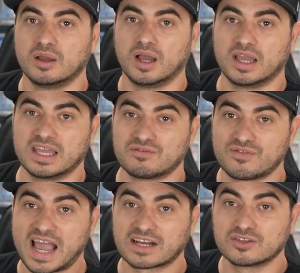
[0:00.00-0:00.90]
in
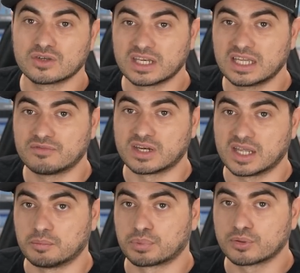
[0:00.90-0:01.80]
fact, you can even
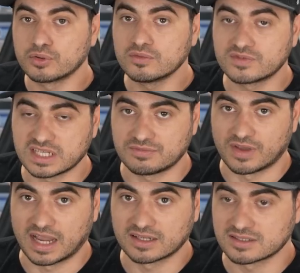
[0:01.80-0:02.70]
improve
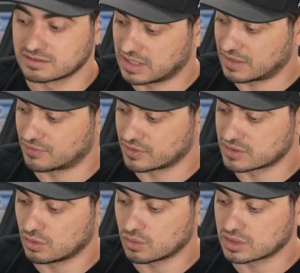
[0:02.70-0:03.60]
defects, like for
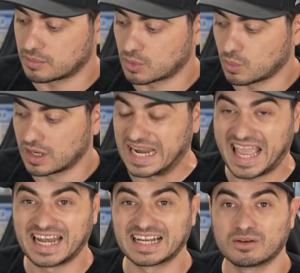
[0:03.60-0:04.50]
this Hulk number 1,
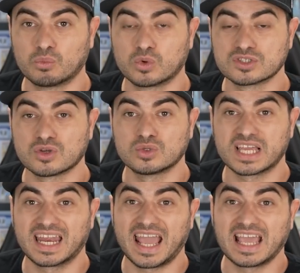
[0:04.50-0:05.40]
and result
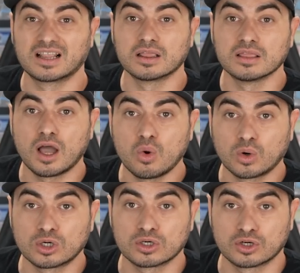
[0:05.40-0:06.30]
in a
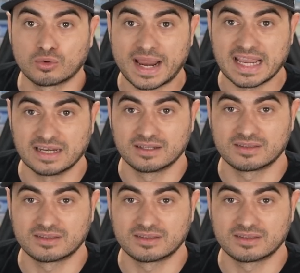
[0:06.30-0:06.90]
lower grade.